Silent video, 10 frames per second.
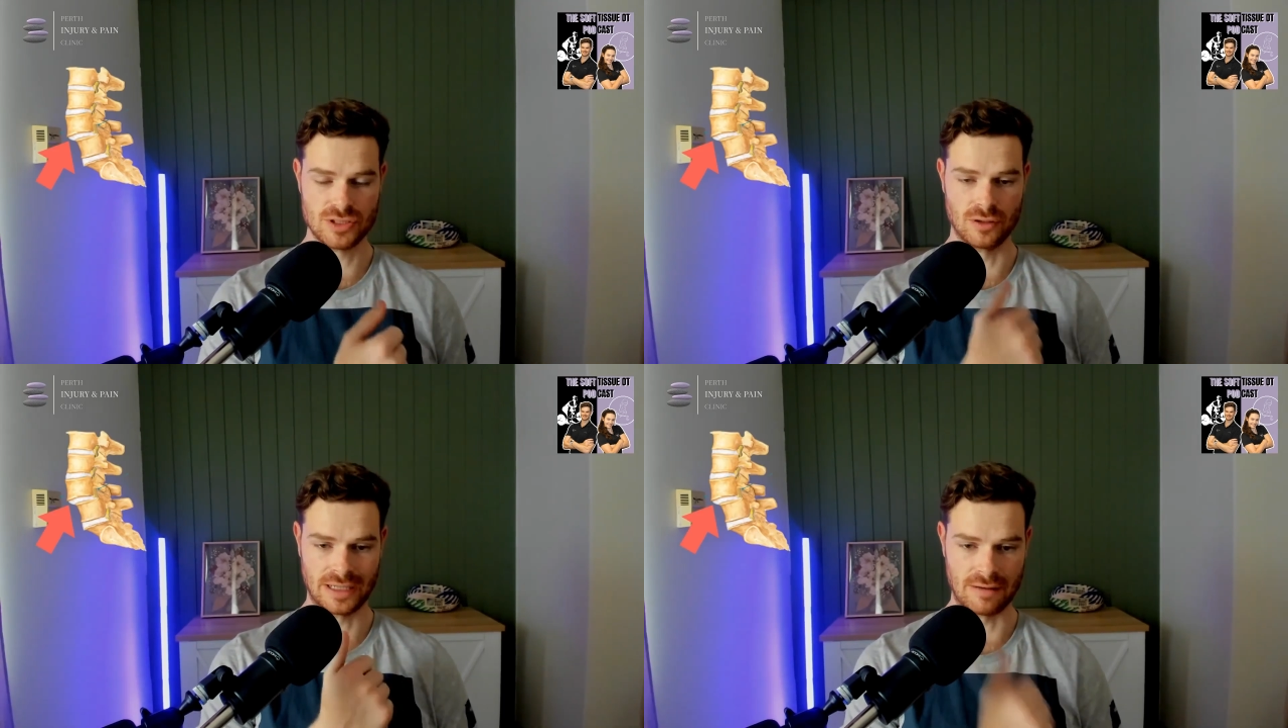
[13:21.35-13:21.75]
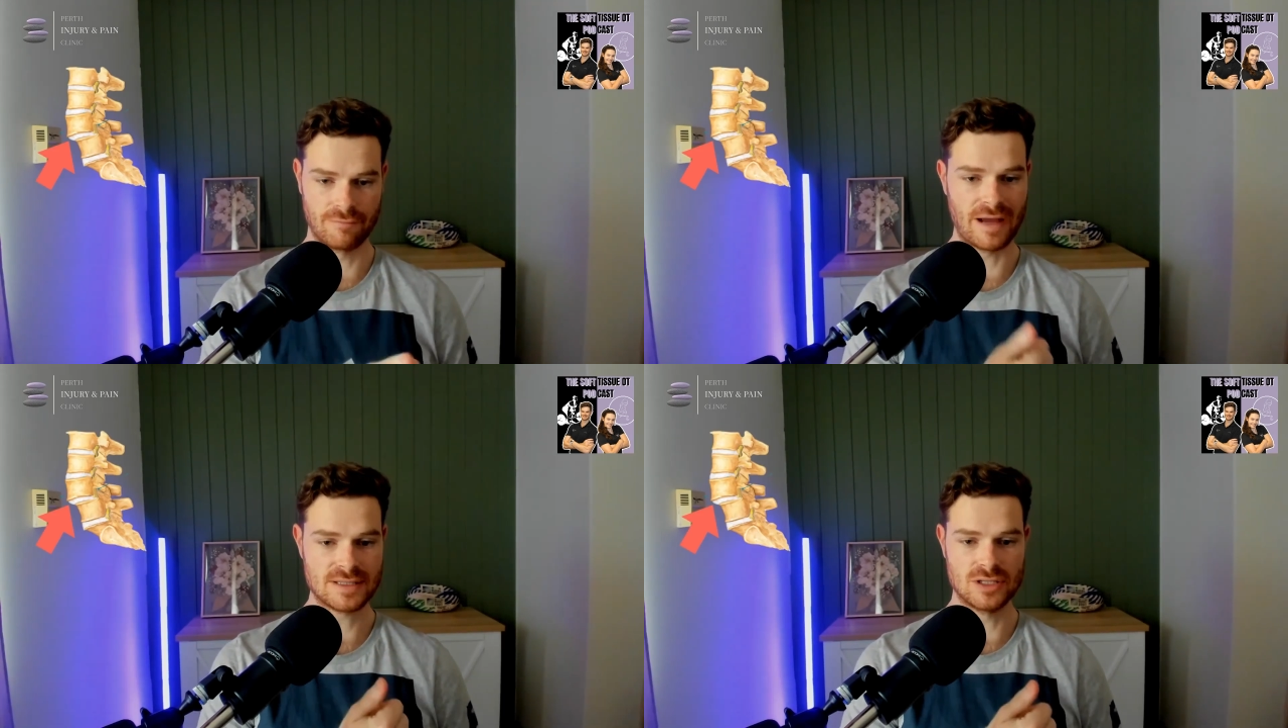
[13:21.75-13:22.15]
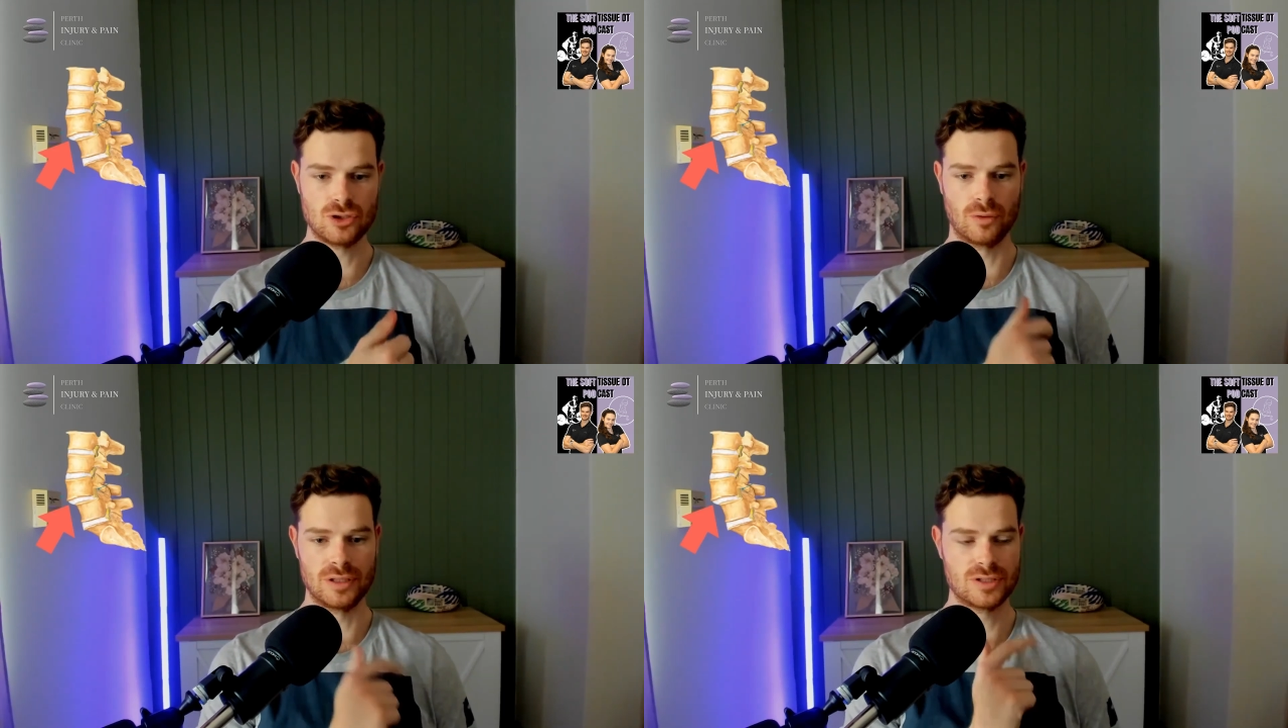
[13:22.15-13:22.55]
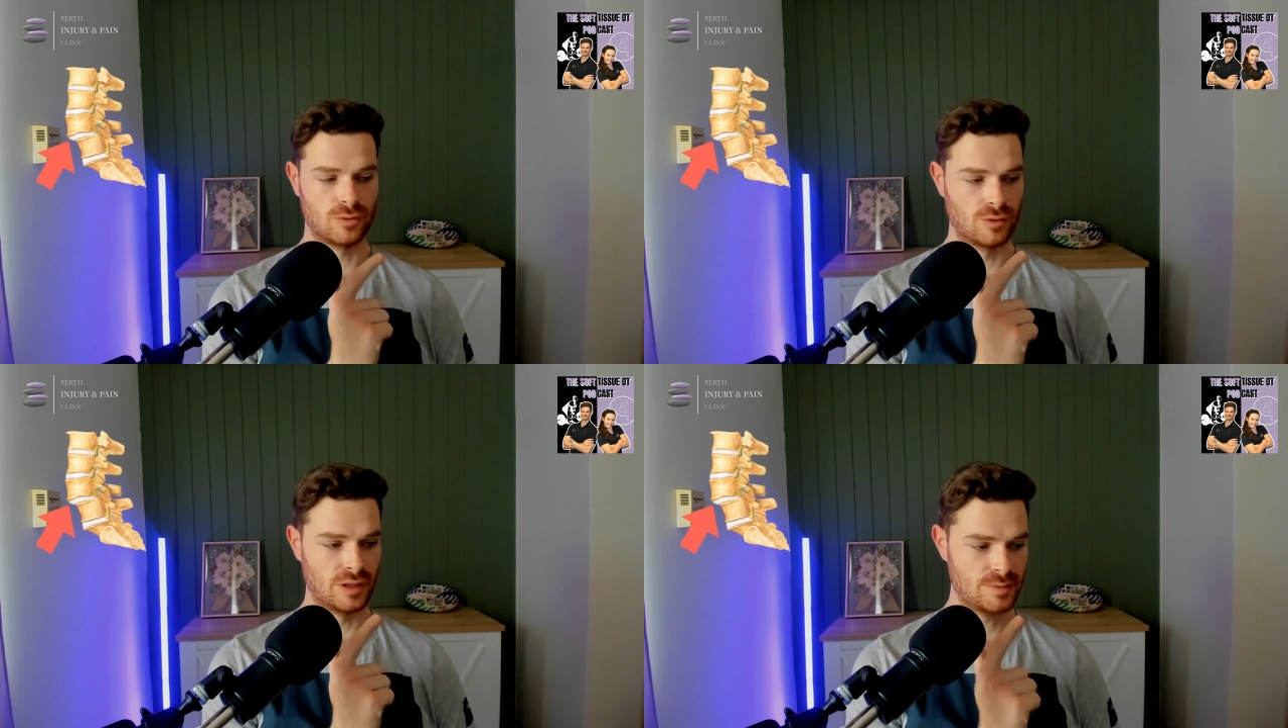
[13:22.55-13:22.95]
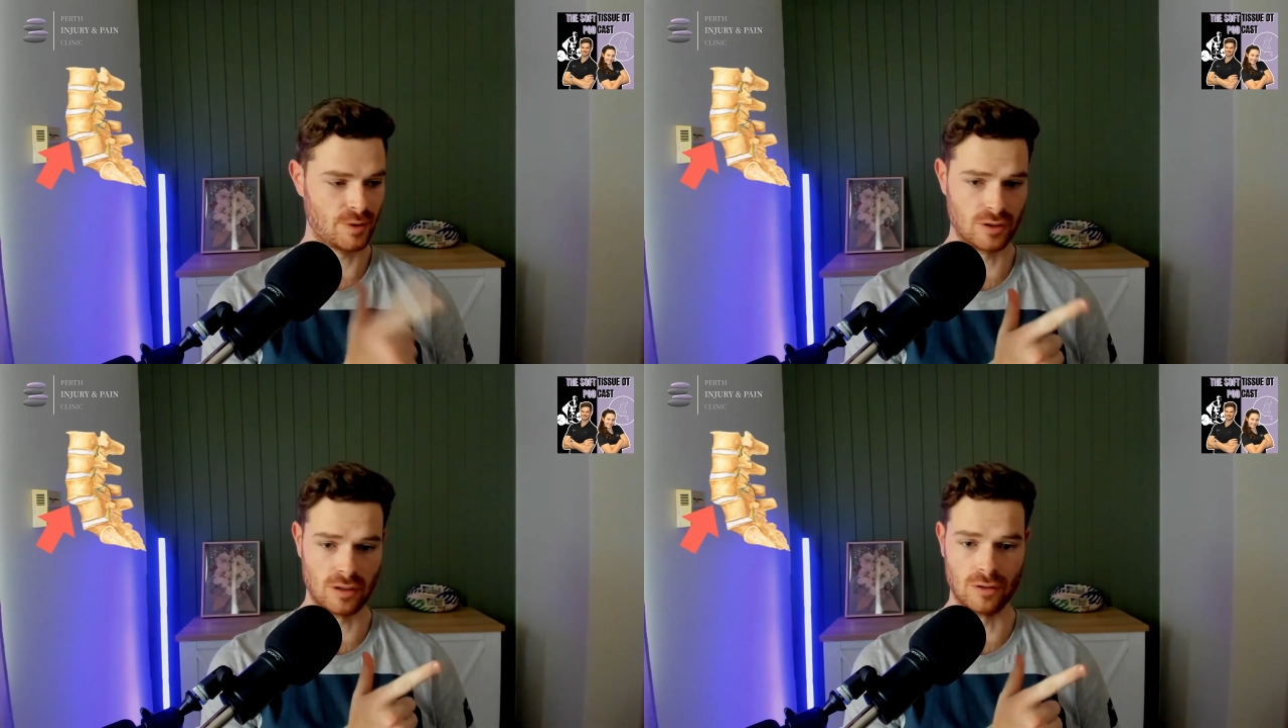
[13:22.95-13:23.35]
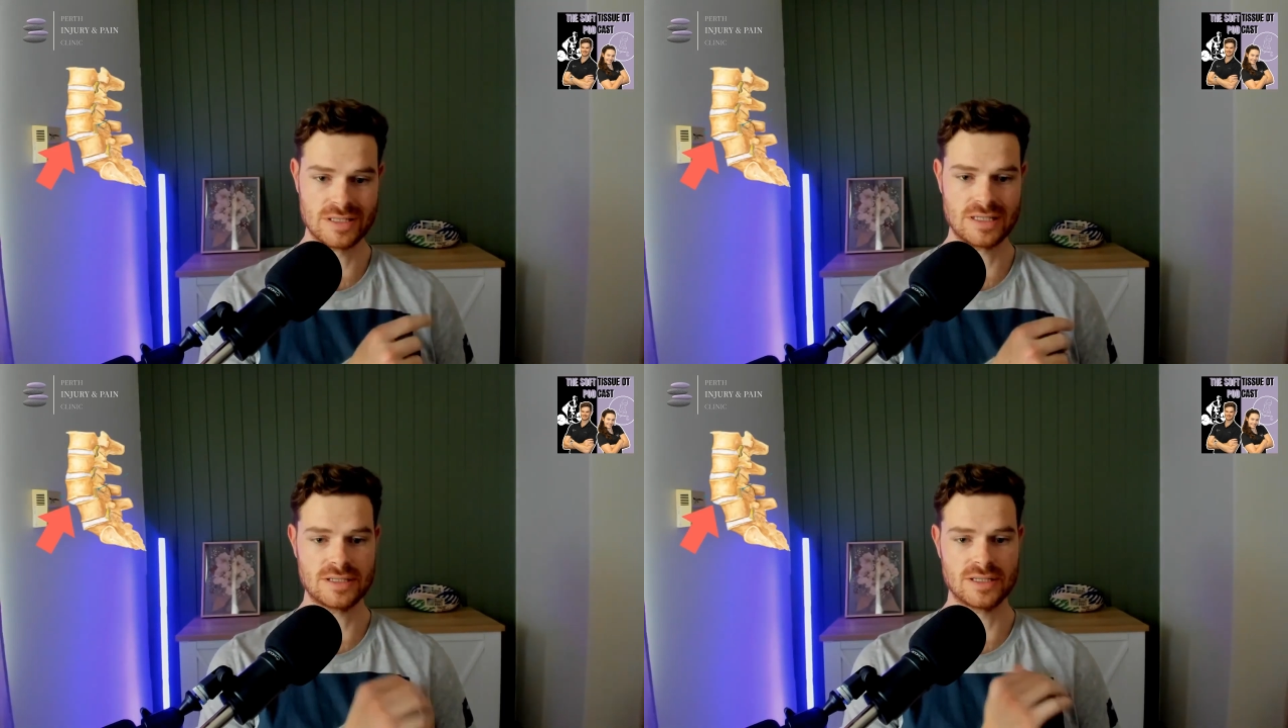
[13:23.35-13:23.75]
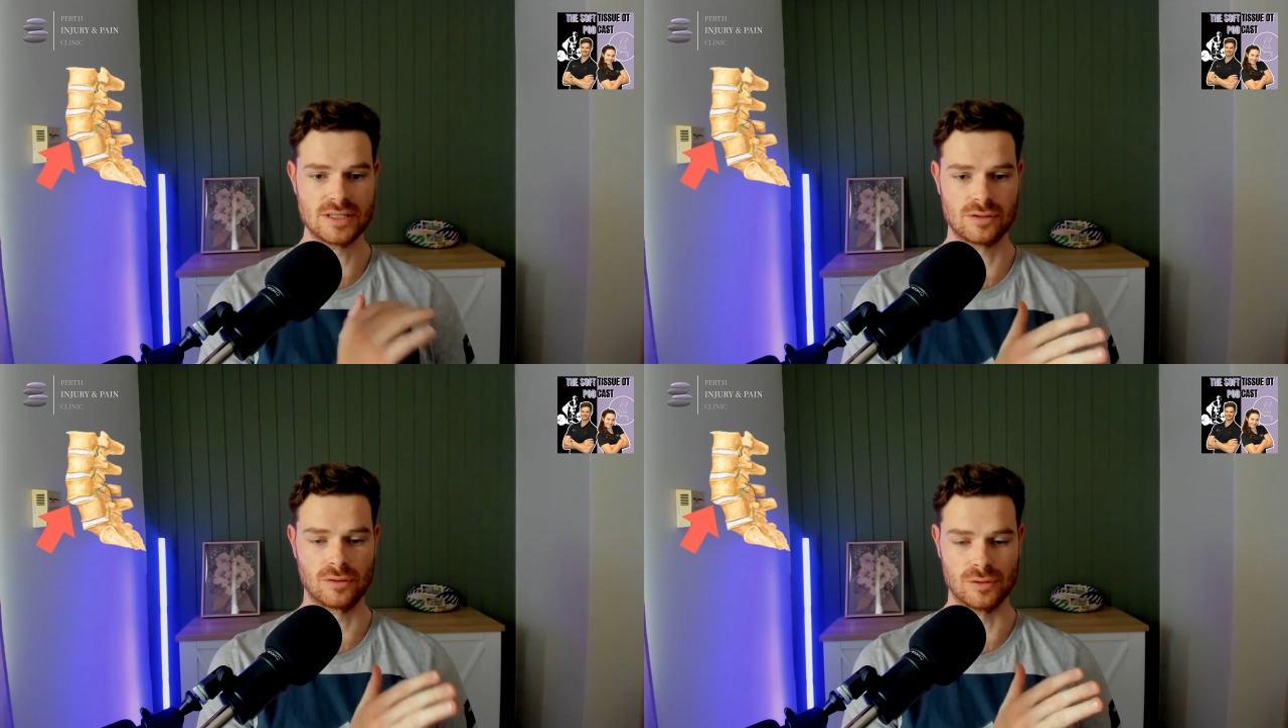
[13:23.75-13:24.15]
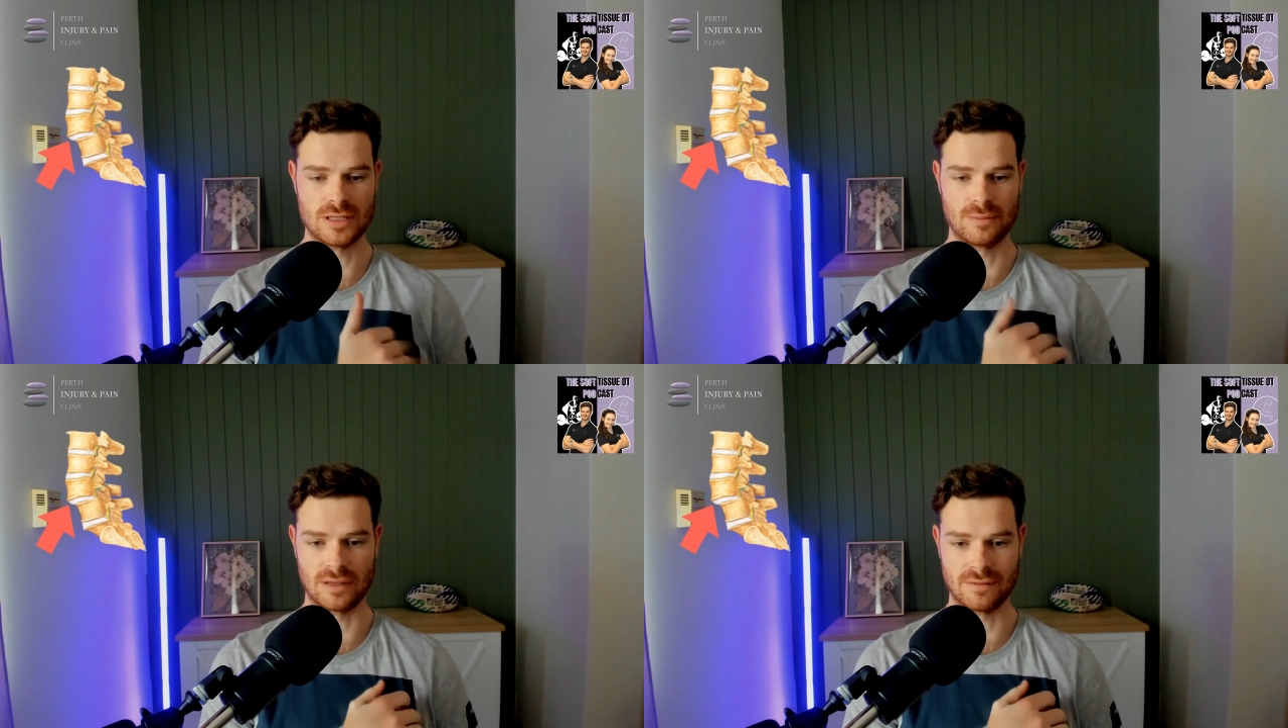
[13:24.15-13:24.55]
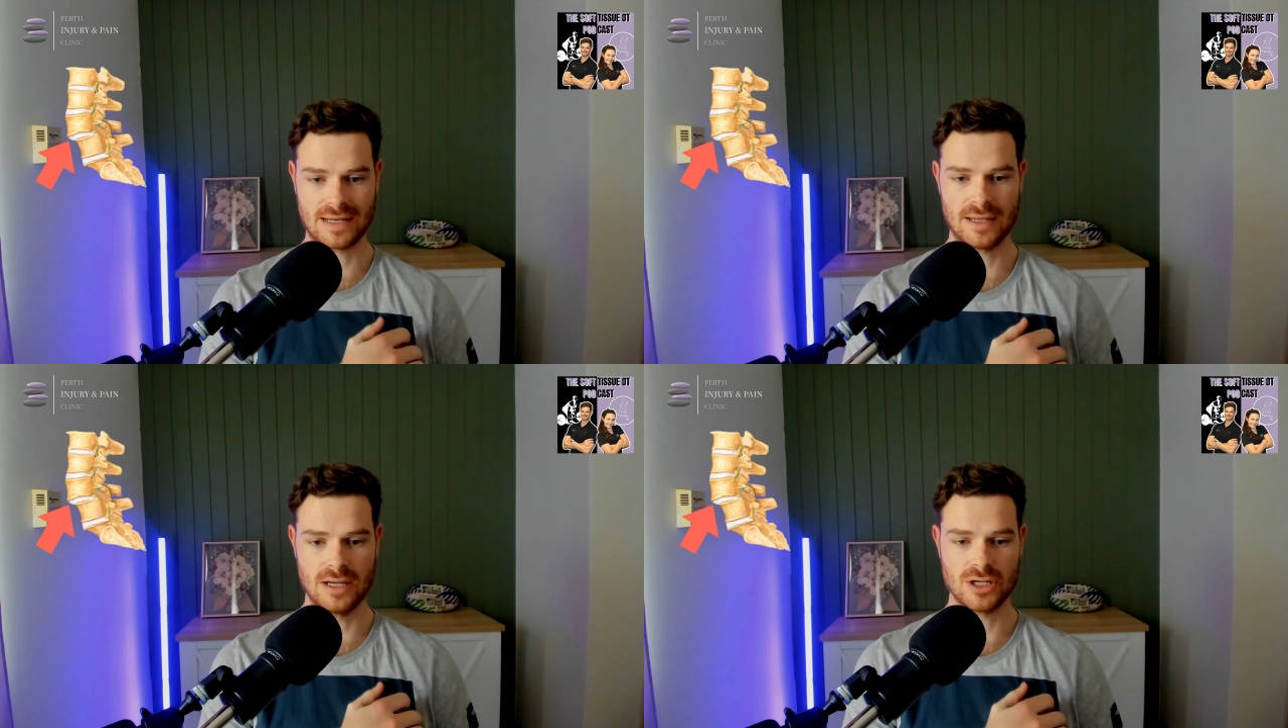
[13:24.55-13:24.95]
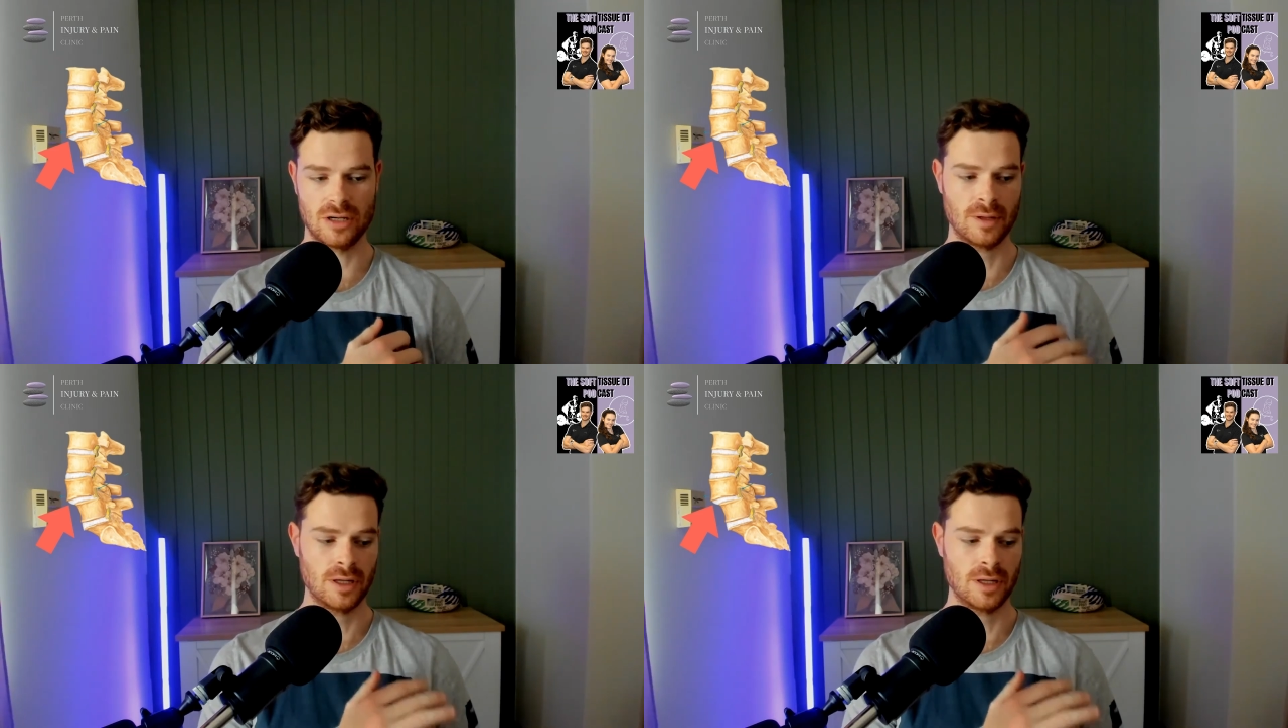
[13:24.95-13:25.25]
so again, facet joints or a spondylolisthesis or something of that nature,